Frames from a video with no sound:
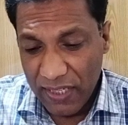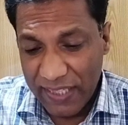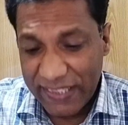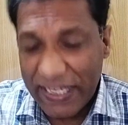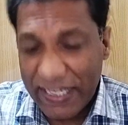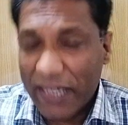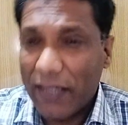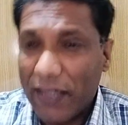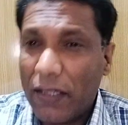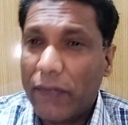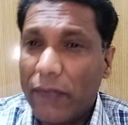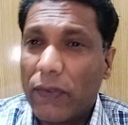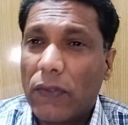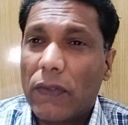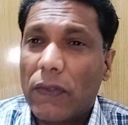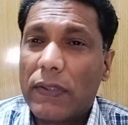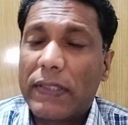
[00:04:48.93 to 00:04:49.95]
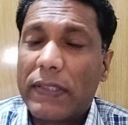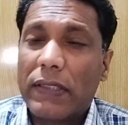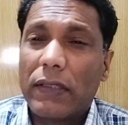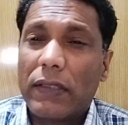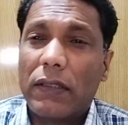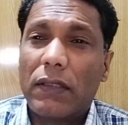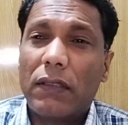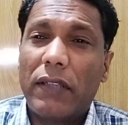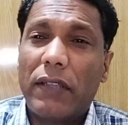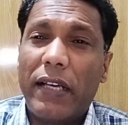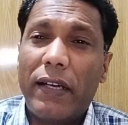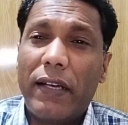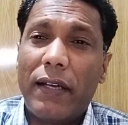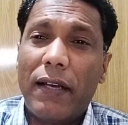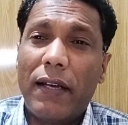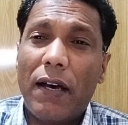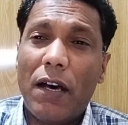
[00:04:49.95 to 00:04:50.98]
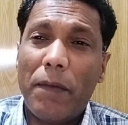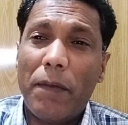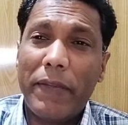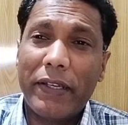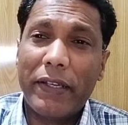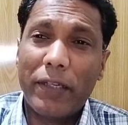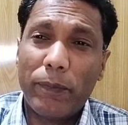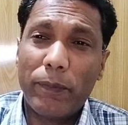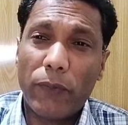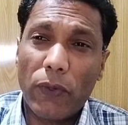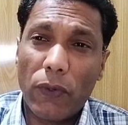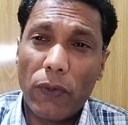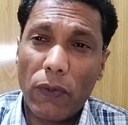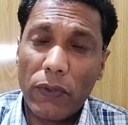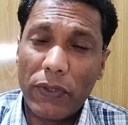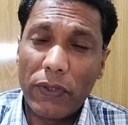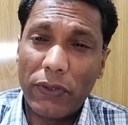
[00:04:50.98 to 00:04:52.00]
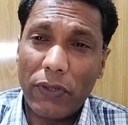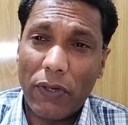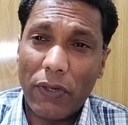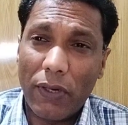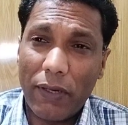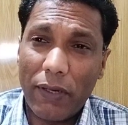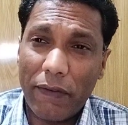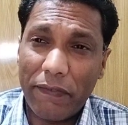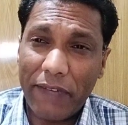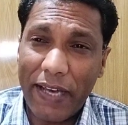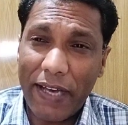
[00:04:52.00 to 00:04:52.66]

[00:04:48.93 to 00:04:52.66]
Secondly, viewers, uh, an alarming report on the Horn of